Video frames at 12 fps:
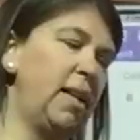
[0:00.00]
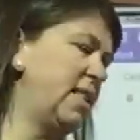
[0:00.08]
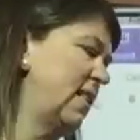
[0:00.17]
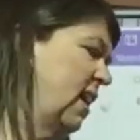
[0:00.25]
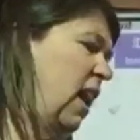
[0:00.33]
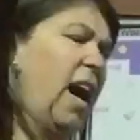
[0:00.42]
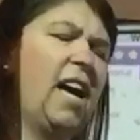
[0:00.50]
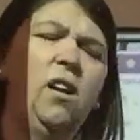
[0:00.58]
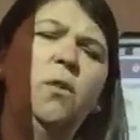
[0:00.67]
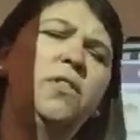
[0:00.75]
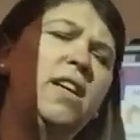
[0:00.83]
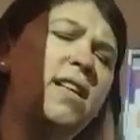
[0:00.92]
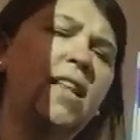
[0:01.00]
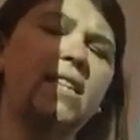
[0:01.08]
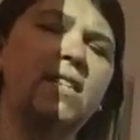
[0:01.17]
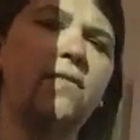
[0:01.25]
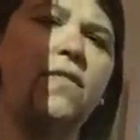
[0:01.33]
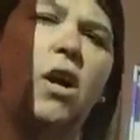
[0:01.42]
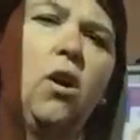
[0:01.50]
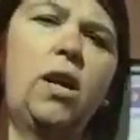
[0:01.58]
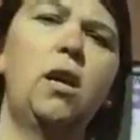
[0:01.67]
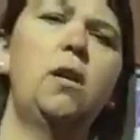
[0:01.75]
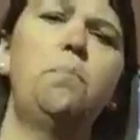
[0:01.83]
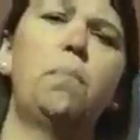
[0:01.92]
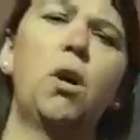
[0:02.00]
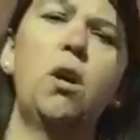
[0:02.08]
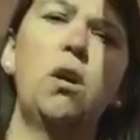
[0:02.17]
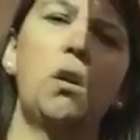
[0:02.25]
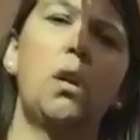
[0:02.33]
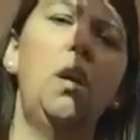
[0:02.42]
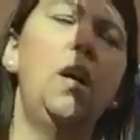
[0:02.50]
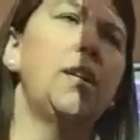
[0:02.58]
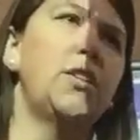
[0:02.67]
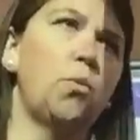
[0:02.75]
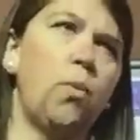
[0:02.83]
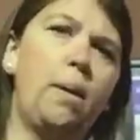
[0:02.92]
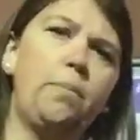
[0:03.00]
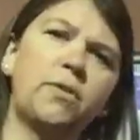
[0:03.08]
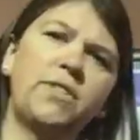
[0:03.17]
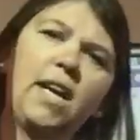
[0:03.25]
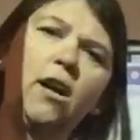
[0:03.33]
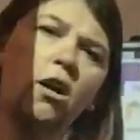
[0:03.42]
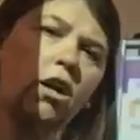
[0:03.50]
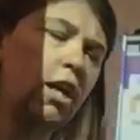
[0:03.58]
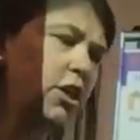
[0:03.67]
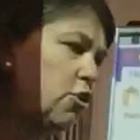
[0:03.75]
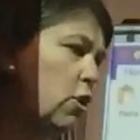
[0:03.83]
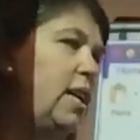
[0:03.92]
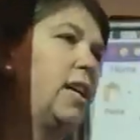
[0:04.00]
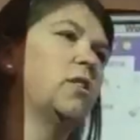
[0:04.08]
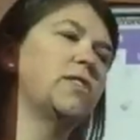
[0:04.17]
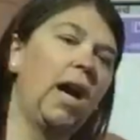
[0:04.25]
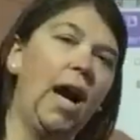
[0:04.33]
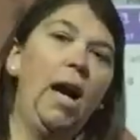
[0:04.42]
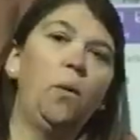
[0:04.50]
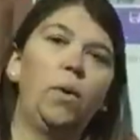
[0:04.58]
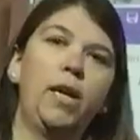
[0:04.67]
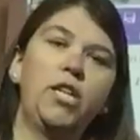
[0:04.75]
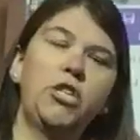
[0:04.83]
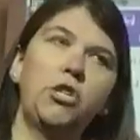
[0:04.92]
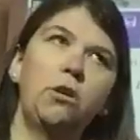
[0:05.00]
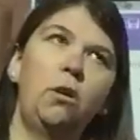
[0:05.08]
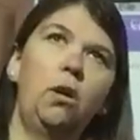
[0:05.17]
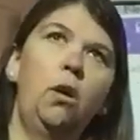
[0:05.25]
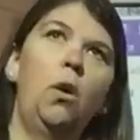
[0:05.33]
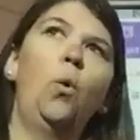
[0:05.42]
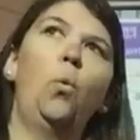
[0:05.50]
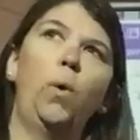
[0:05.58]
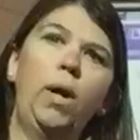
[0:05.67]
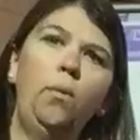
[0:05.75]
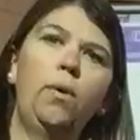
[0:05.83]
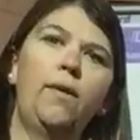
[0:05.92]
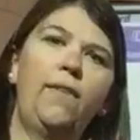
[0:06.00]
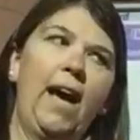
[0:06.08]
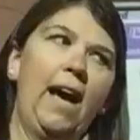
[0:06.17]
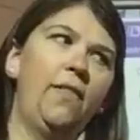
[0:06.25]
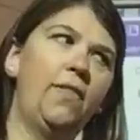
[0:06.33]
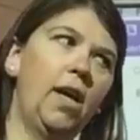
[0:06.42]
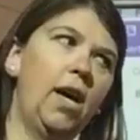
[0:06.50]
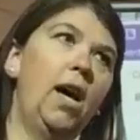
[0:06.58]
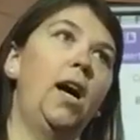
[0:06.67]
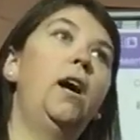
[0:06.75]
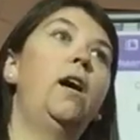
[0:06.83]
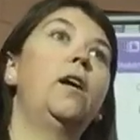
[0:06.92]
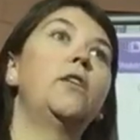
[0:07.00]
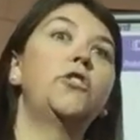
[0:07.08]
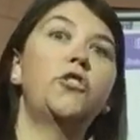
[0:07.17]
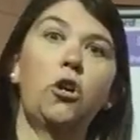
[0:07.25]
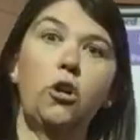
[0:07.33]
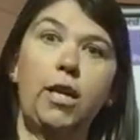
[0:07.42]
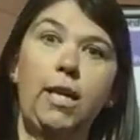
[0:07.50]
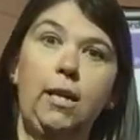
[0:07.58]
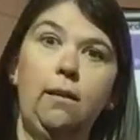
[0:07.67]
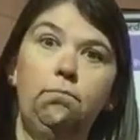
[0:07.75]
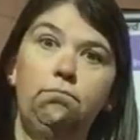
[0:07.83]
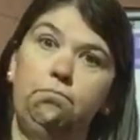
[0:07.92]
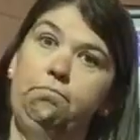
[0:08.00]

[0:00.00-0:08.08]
And he said, I don't think that's a very good bird to represent our country. He goes, I wish we would have had the turkey.